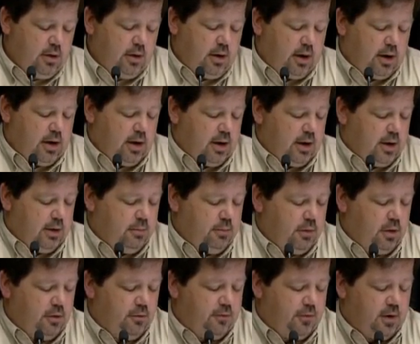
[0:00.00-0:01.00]
Um,
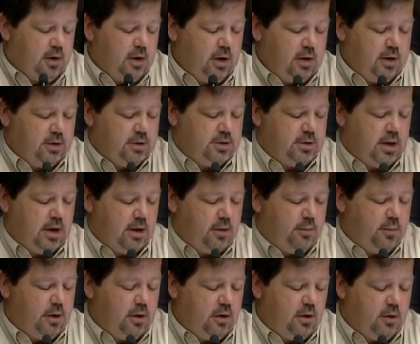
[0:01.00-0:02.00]
the funding has now
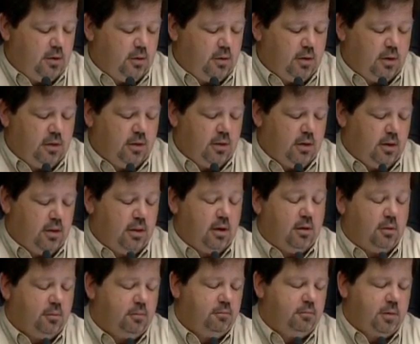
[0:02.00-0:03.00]
been the,
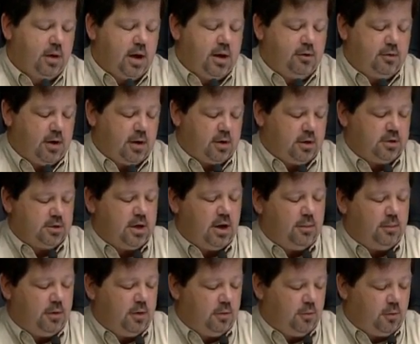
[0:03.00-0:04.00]
the contract has now
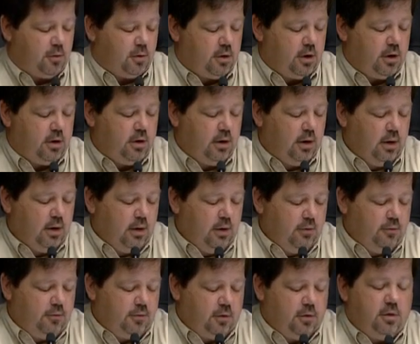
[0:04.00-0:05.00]
been awarded
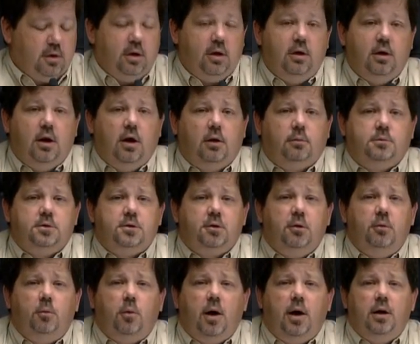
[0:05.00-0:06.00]
for the Elm
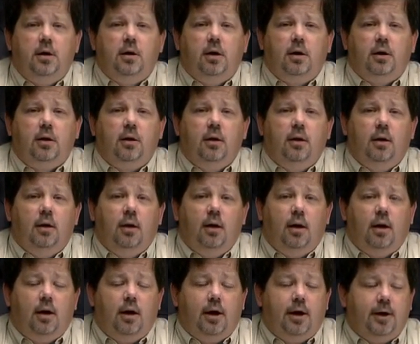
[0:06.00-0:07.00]
Street widening.
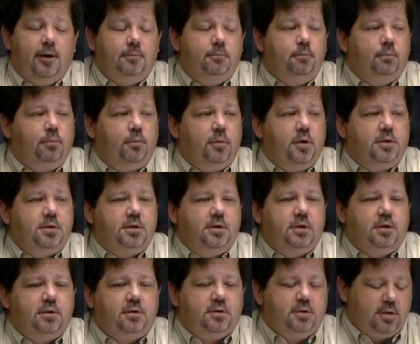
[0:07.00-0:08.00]
Um, this
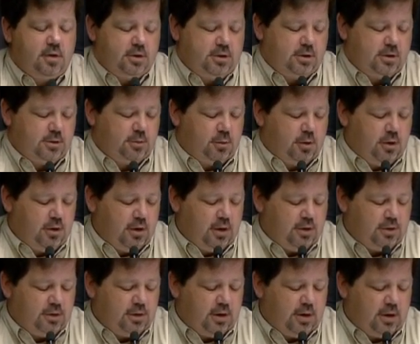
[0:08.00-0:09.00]
is this is one
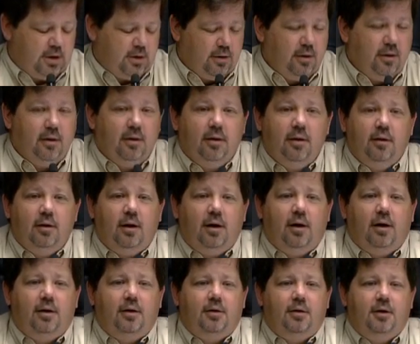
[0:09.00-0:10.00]
that uh,
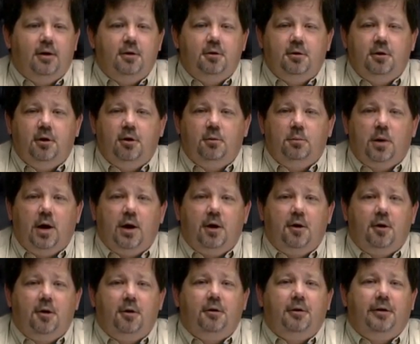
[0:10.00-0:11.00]
uh, near and dear to my
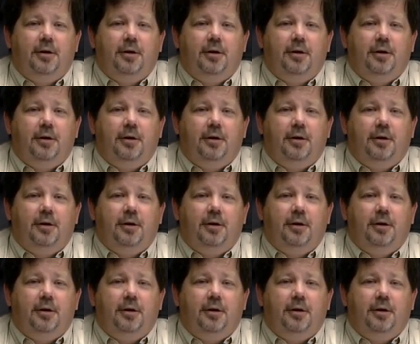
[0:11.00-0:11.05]
heart.